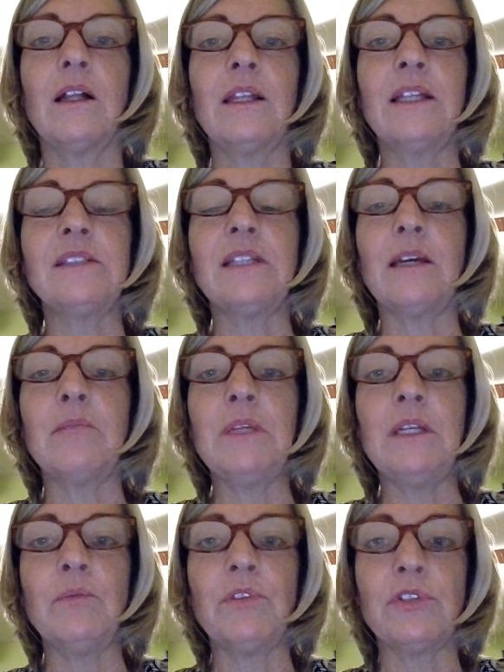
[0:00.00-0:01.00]
Let's say I'm
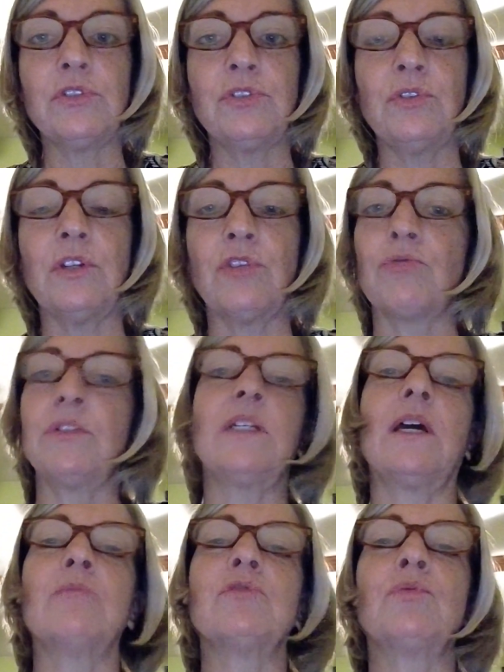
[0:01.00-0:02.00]
meeting with a student 3
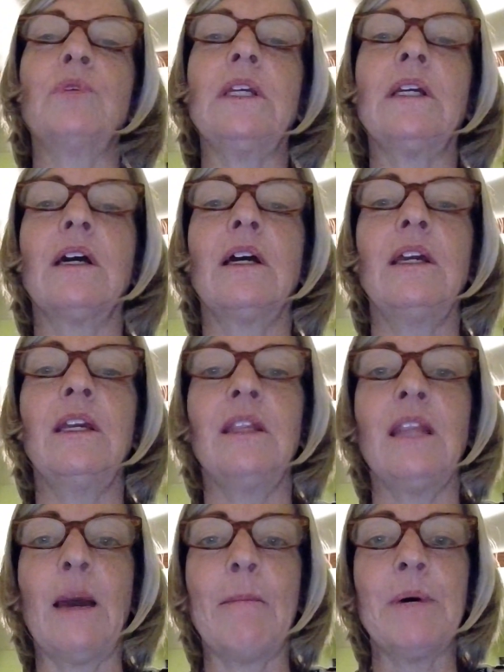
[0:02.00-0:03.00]
times a week.
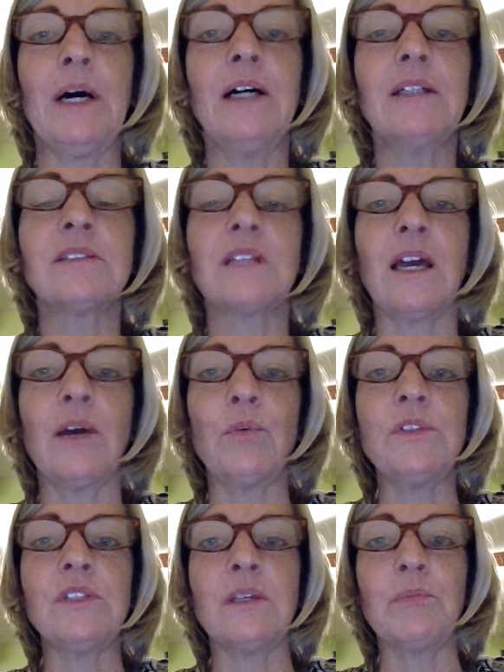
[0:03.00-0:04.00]
In that box, I
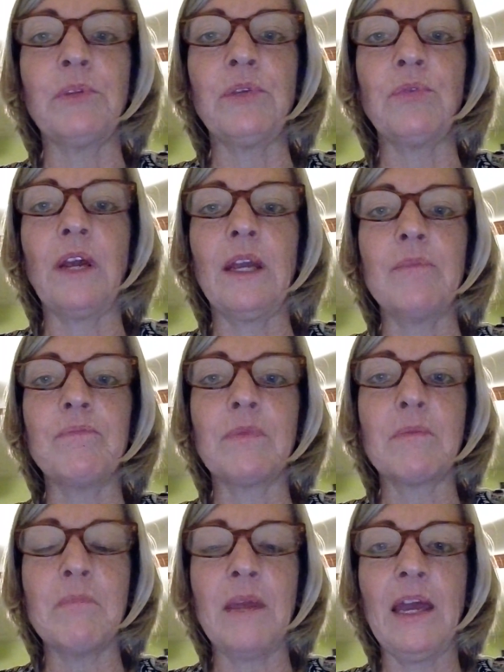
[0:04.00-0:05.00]
would simply write
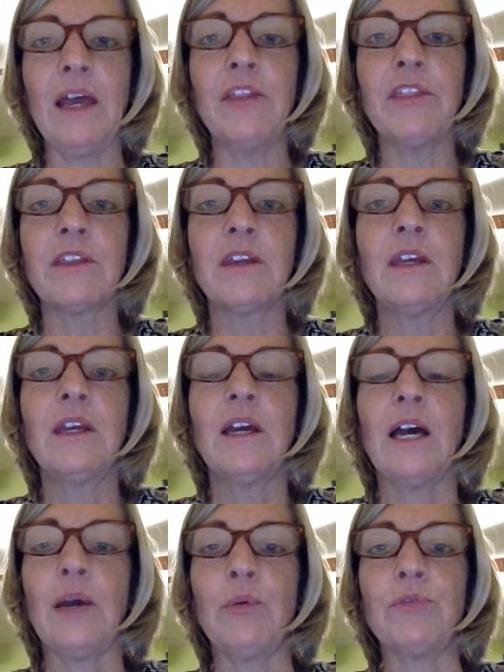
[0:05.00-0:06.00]
math.
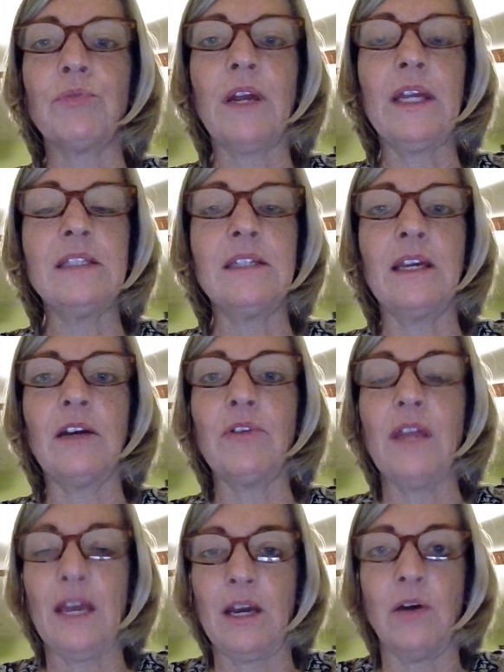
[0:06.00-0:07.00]
I would write
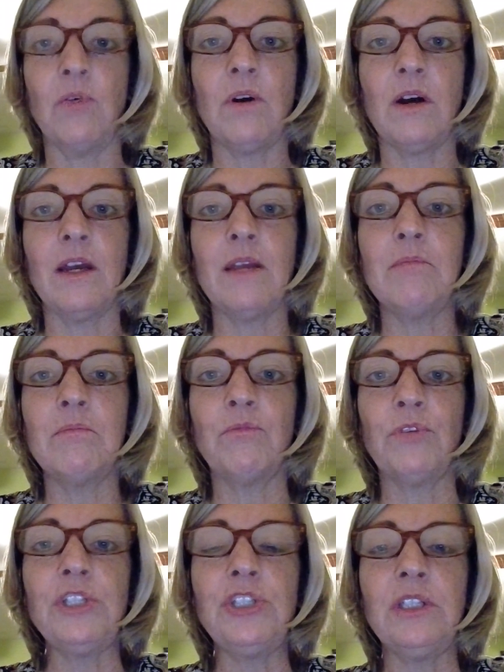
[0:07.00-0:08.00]
down how
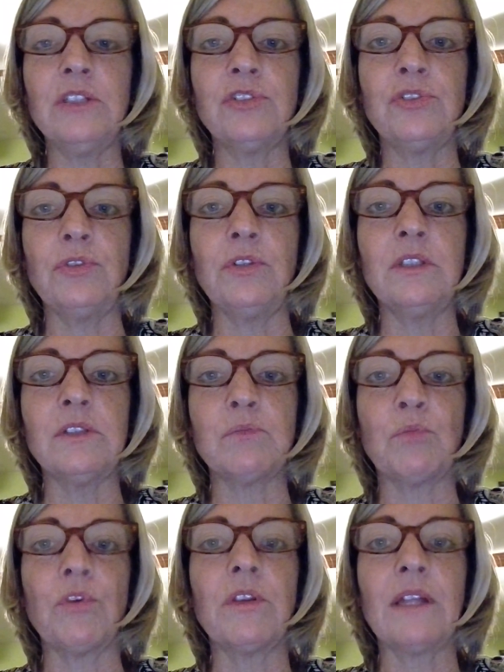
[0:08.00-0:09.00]
I'm reaching the
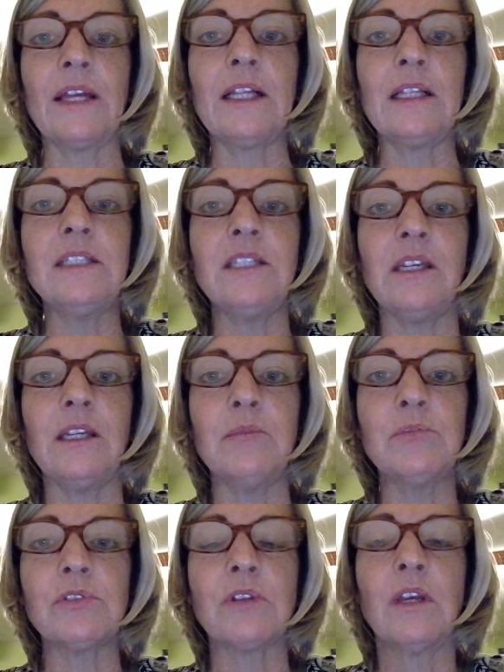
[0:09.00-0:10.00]
student, more than likely
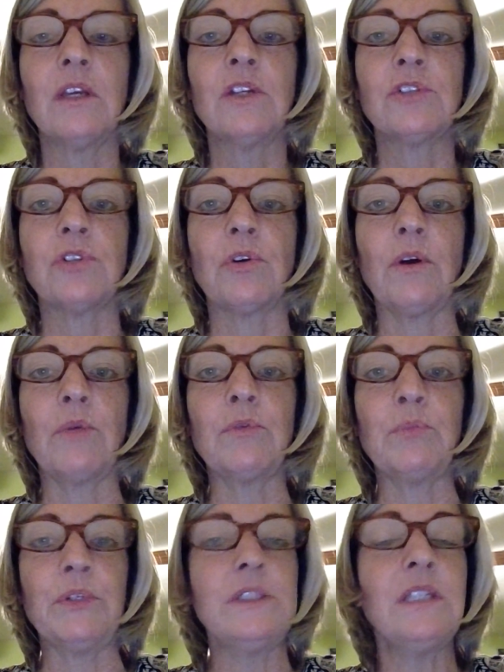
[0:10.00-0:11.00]
teams. So I
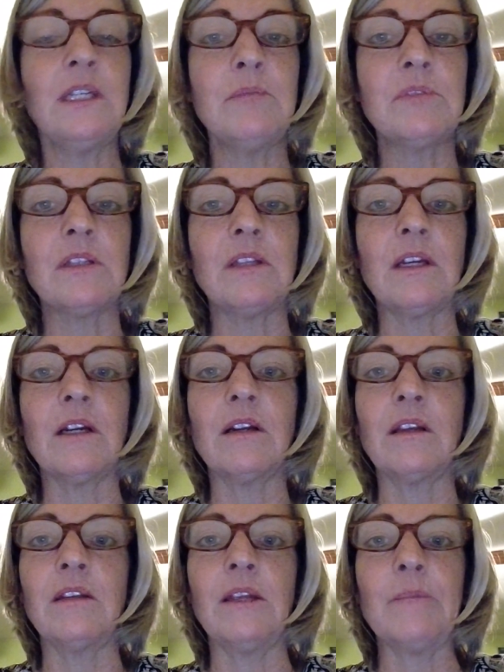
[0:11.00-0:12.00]
would put teams in
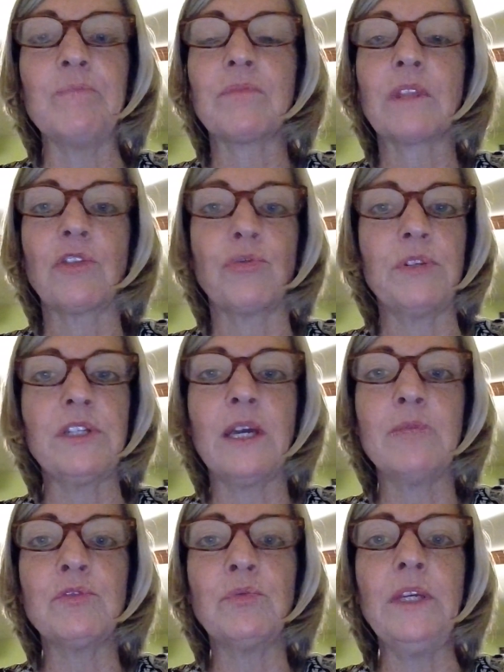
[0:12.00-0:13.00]
there, and then 3
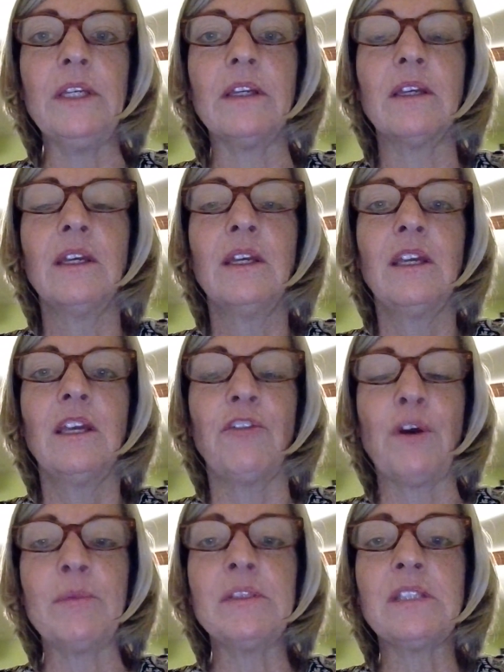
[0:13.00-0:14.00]
times a week.
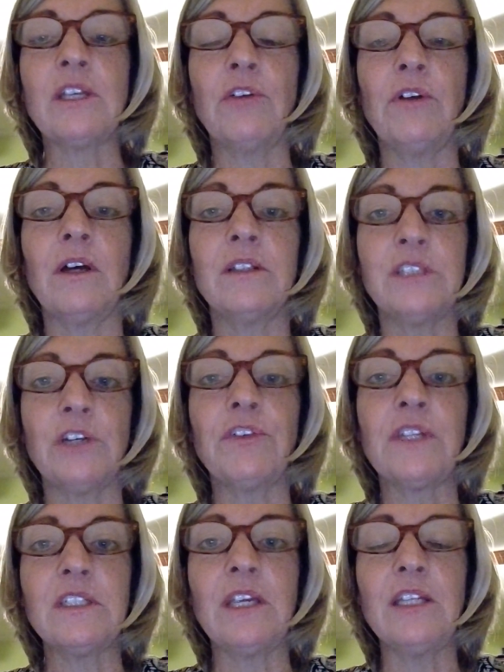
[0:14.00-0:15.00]
If I'm a
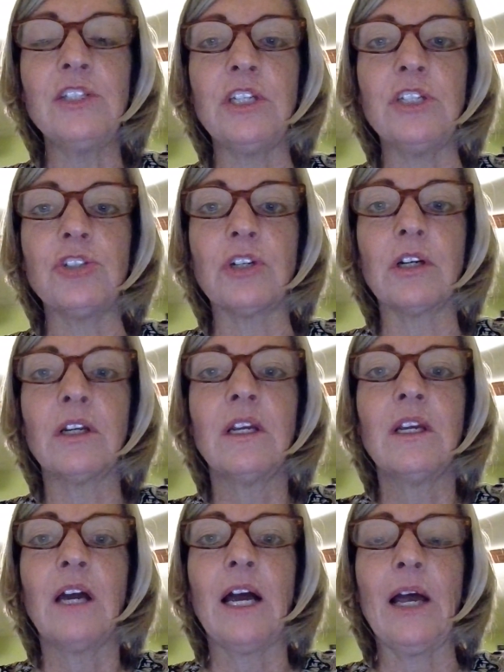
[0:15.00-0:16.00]
self-contained teacher,
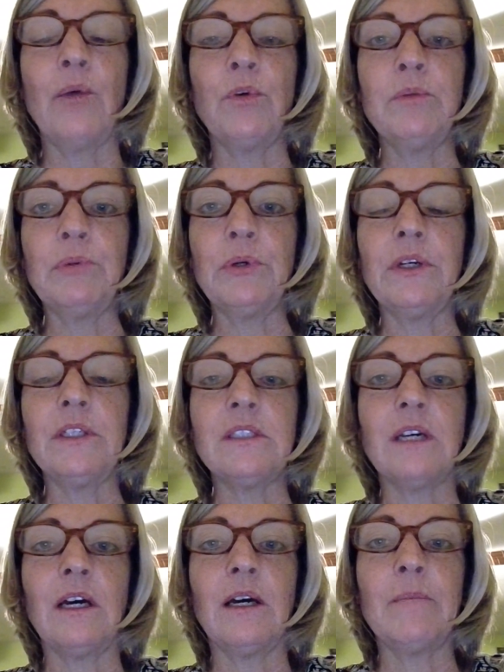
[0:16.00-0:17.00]
I would
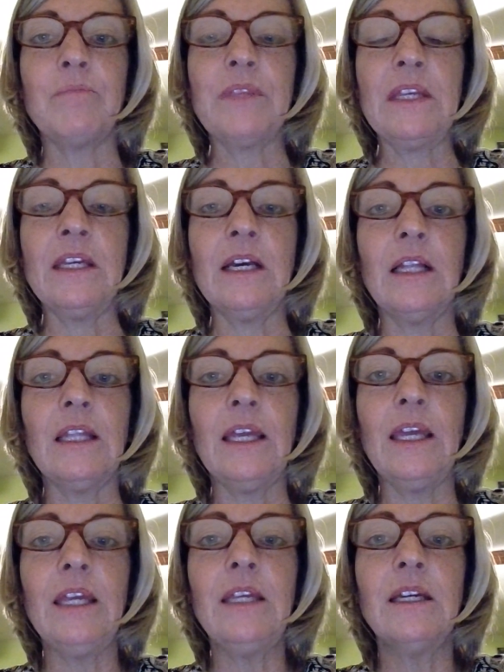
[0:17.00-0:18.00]
put
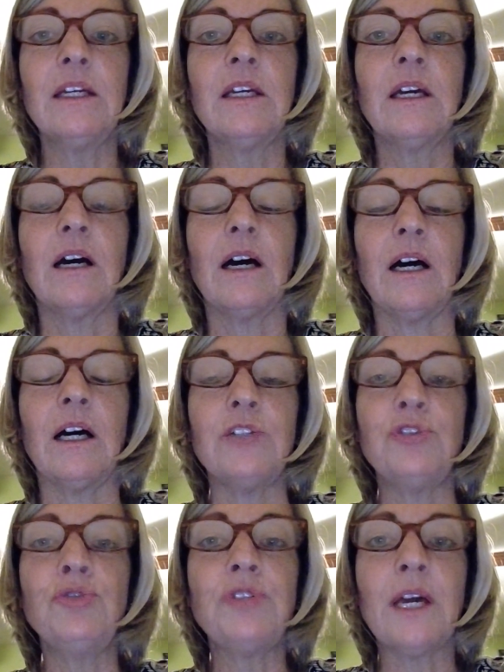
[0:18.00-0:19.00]
ELA
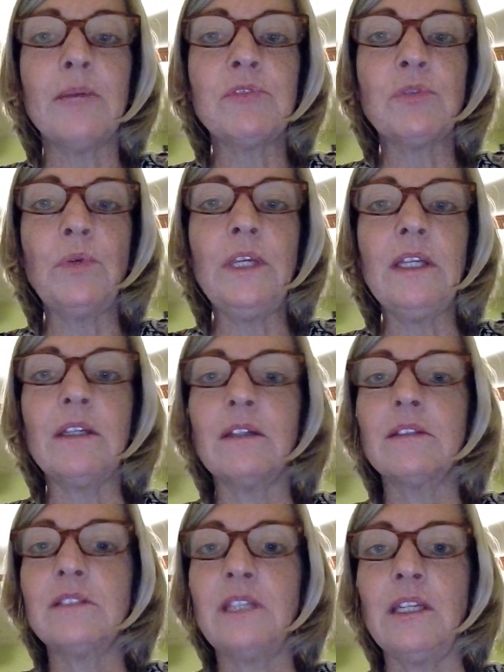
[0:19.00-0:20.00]
2 times a week,
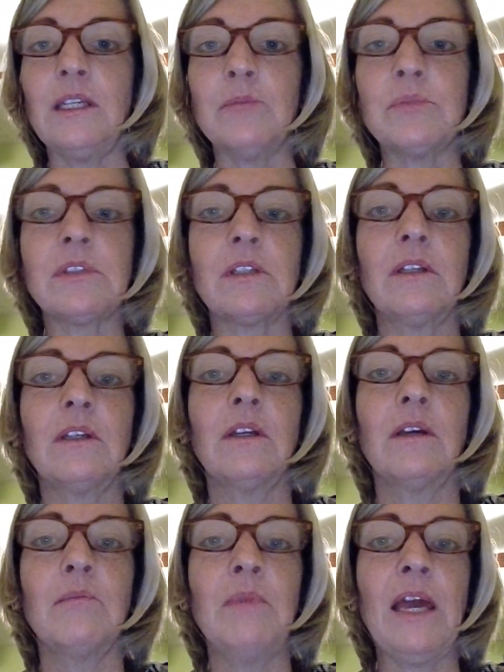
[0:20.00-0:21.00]
teams.
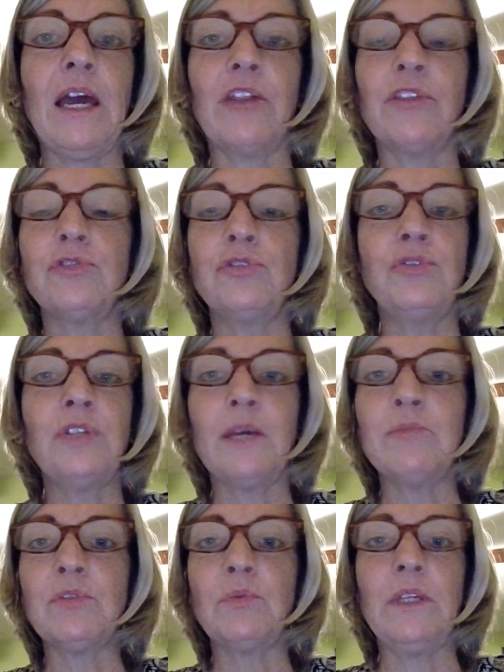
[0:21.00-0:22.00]
Math 2
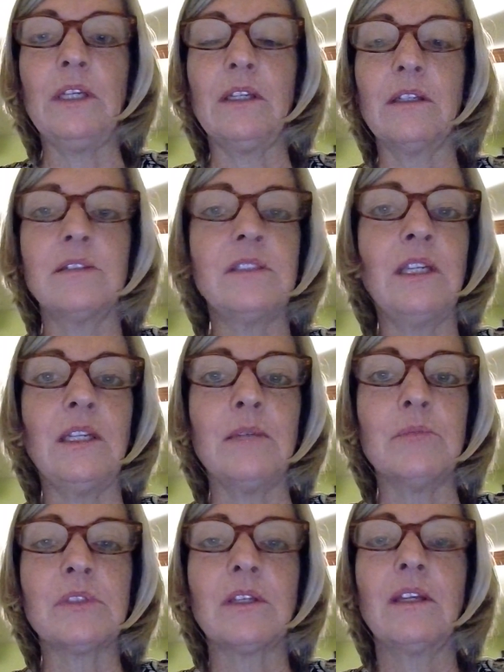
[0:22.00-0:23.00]
times a week,
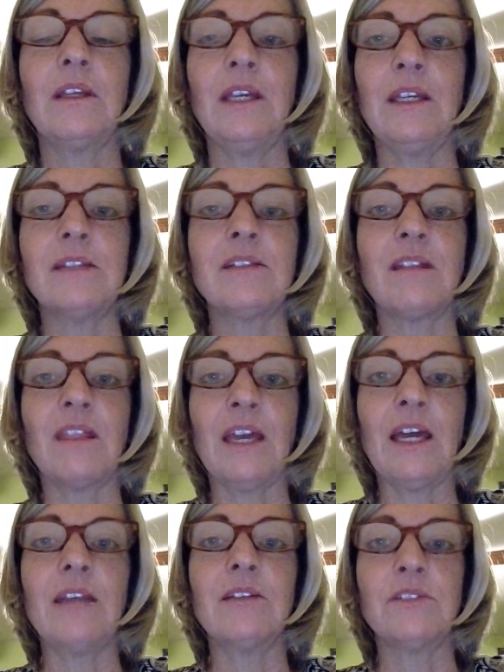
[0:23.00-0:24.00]
teams. It's
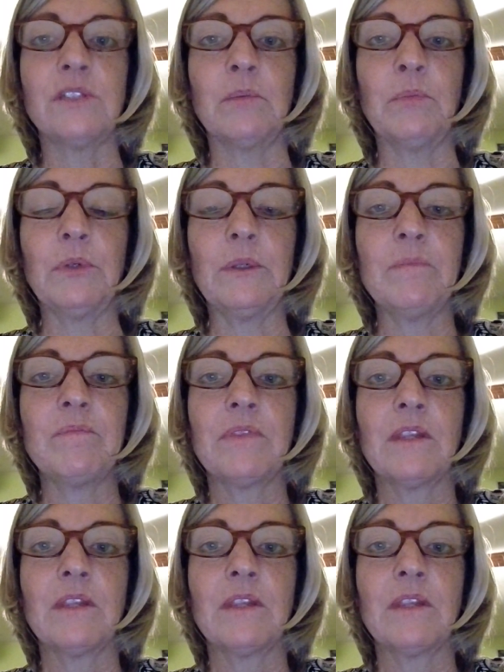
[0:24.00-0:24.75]
that simple.